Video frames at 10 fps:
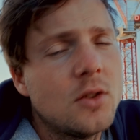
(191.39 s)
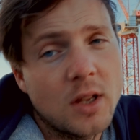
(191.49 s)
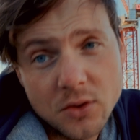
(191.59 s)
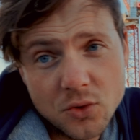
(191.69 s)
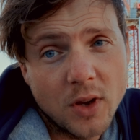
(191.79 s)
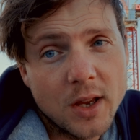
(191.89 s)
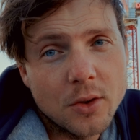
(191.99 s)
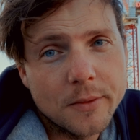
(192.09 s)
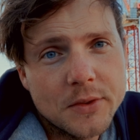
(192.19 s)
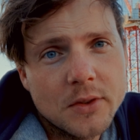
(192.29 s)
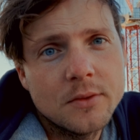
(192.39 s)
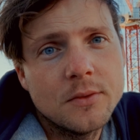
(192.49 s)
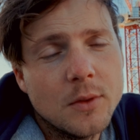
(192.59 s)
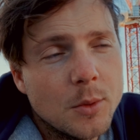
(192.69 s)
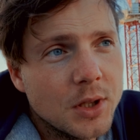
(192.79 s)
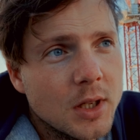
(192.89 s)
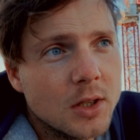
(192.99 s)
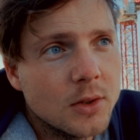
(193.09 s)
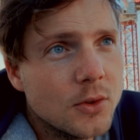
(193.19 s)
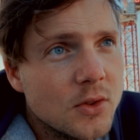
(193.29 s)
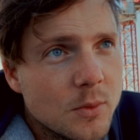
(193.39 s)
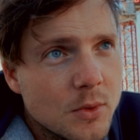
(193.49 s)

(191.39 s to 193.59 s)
as trade-offs for what you're going to lose,